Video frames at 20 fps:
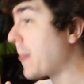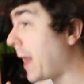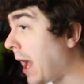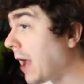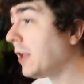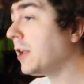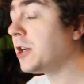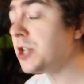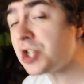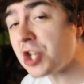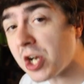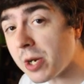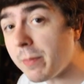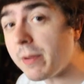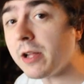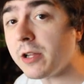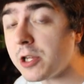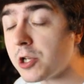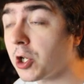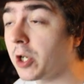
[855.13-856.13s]
I
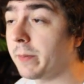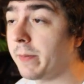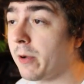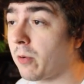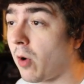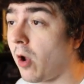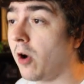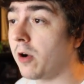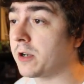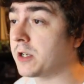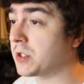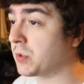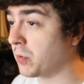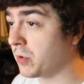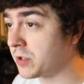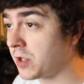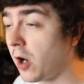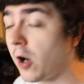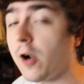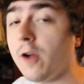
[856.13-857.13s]
legitimately could be wrong, because
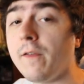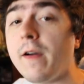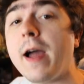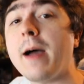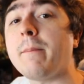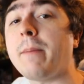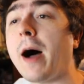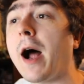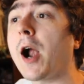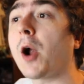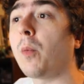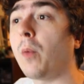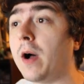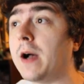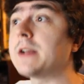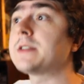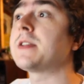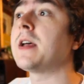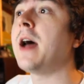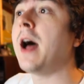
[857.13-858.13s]
Rosario Vampire
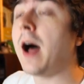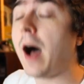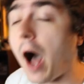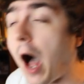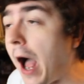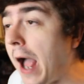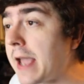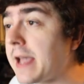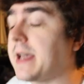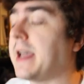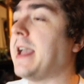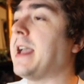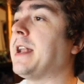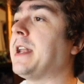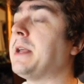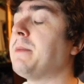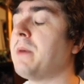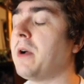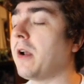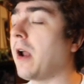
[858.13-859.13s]
was eye
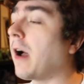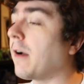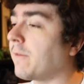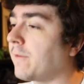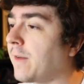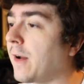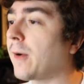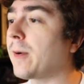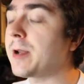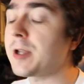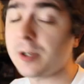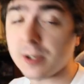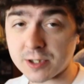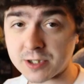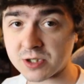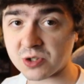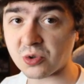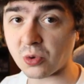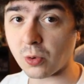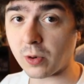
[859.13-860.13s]
candy, but a very good
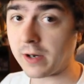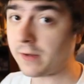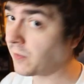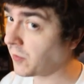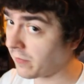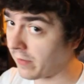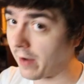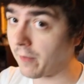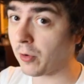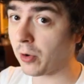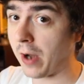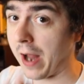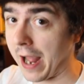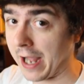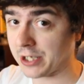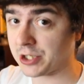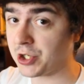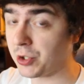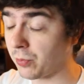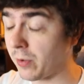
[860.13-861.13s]
story. If you've ever
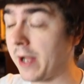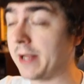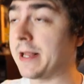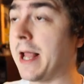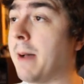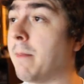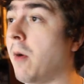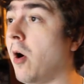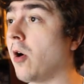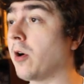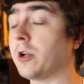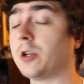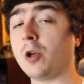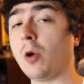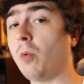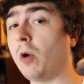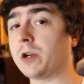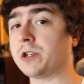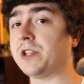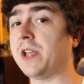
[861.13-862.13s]
actually read that manga, don't
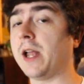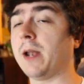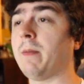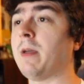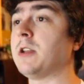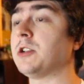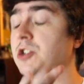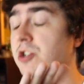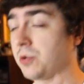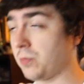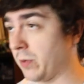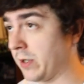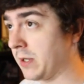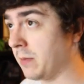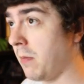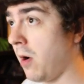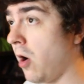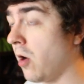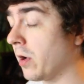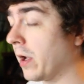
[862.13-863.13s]
watch the anime, just read the
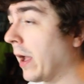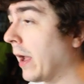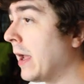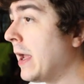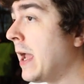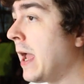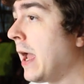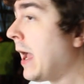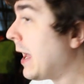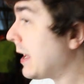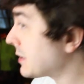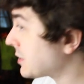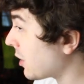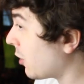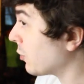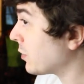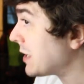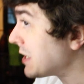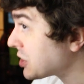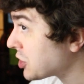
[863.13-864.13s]
manga.
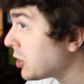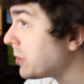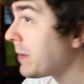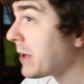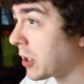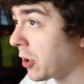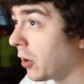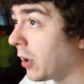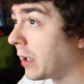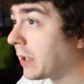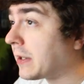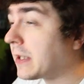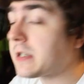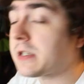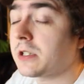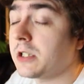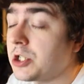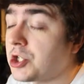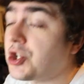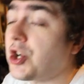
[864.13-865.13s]
So this could be good.
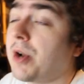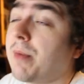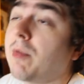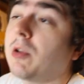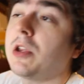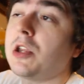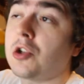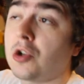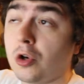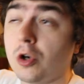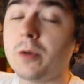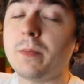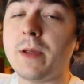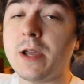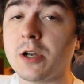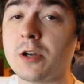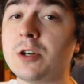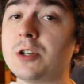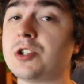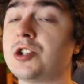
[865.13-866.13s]
This legitimately could be a
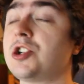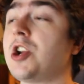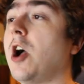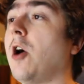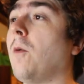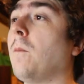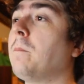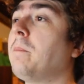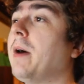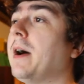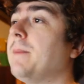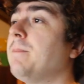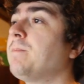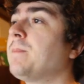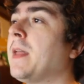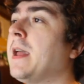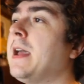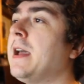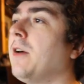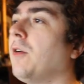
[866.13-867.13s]
good show. But
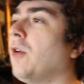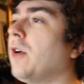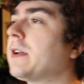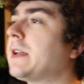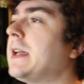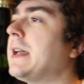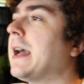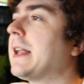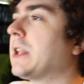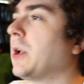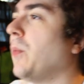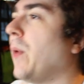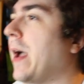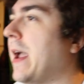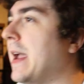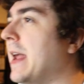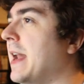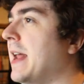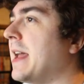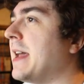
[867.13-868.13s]
looking at the
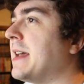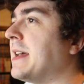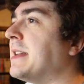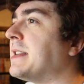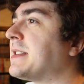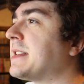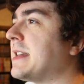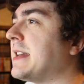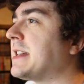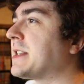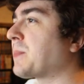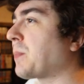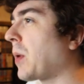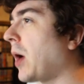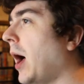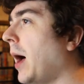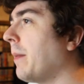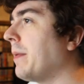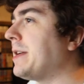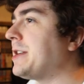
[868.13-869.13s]
way it is, it's
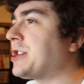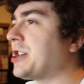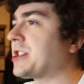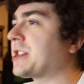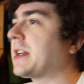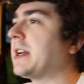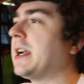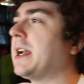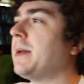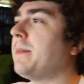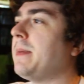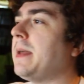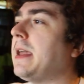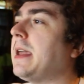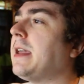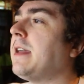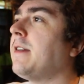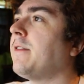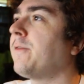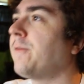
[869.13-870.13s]
probably just going to
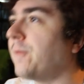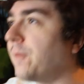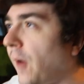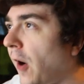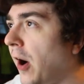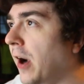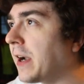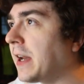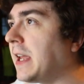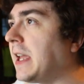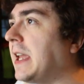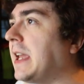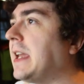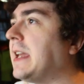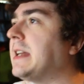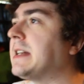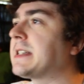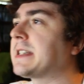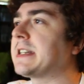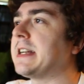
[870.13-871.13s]
be
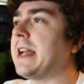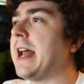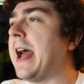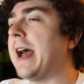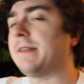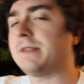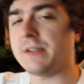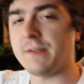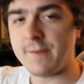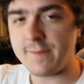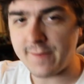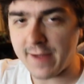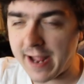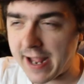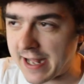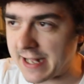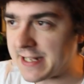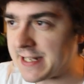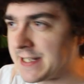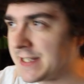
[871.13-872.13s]
funny. It's going to have some
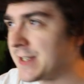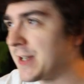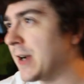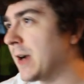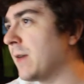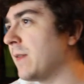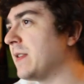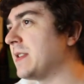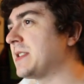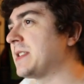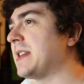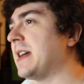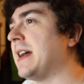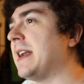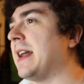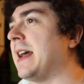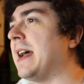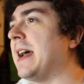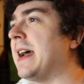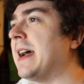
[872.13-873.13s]
fan service
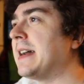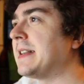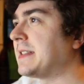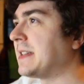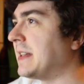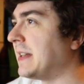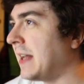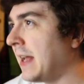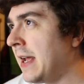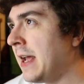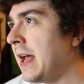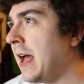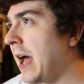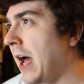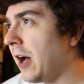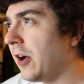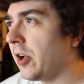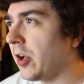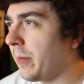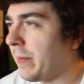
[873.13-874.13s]
in it and
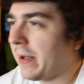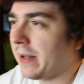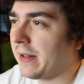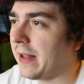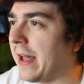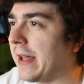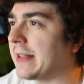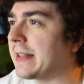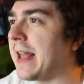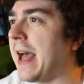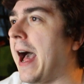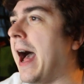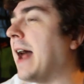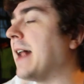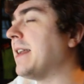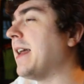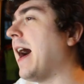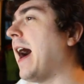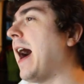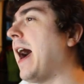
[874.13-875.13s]
a little bit like
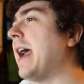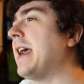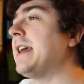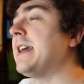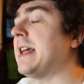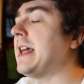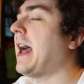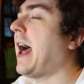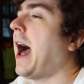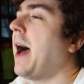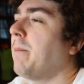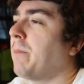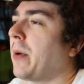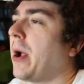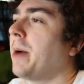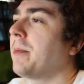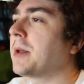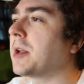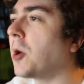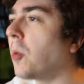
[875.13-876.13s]
that. I, I'm
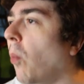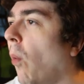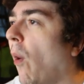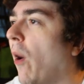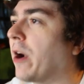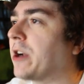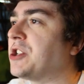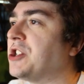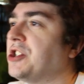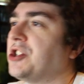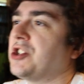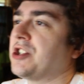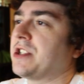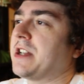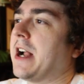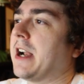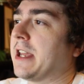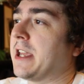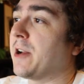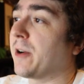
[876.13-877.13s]
probably going to watch it just
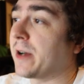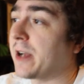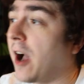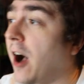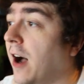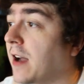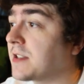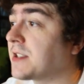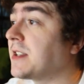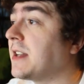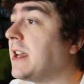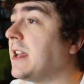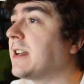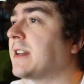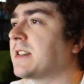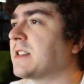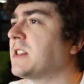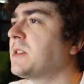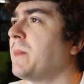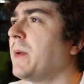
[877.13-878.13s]
out of curiosity
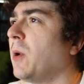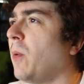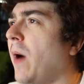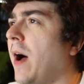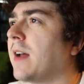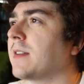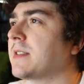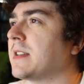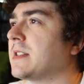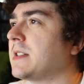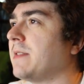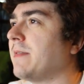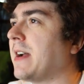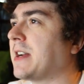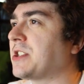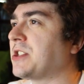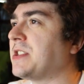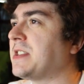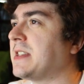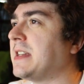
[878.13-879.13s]
because it's been a while since I've
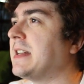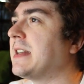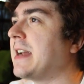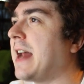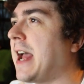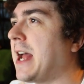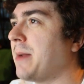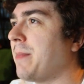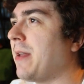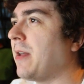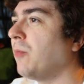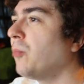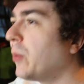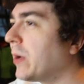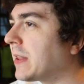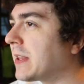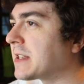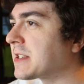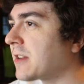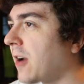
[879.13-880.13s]
actually seen an anime
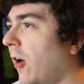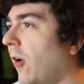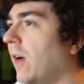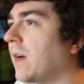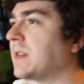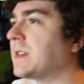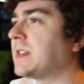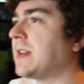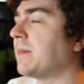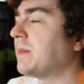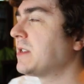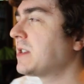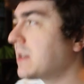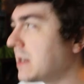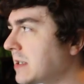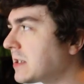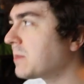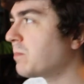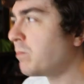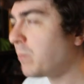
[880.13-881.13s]
with this concept. It's
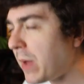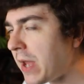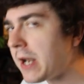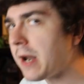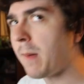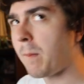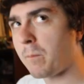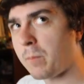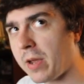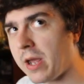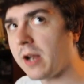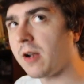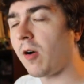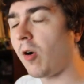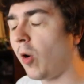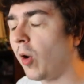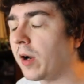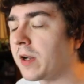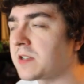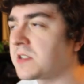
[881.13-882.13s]
it's been a bit
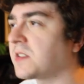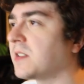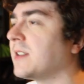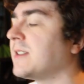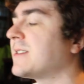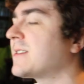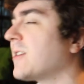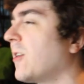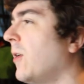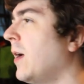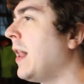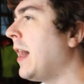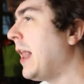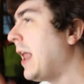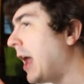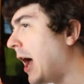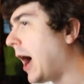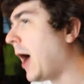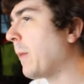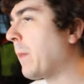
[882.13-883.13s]
honestly. So,
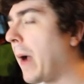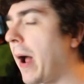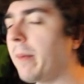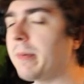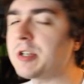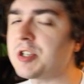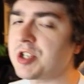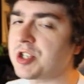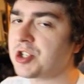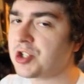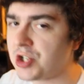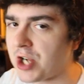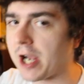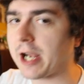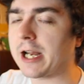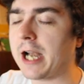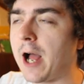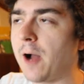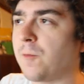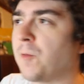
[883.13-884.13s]
I'll probably just
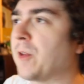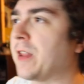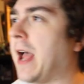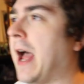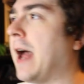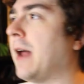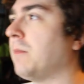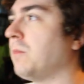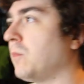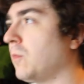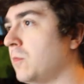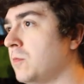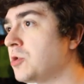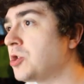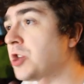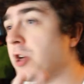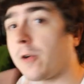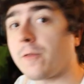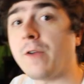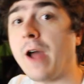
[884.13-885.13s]
check it out for that
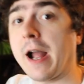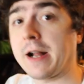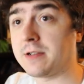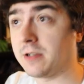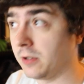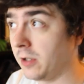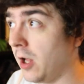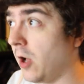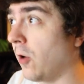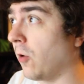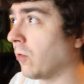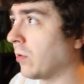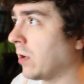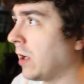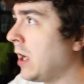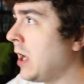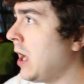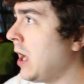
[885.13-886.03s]
sheer fact alone.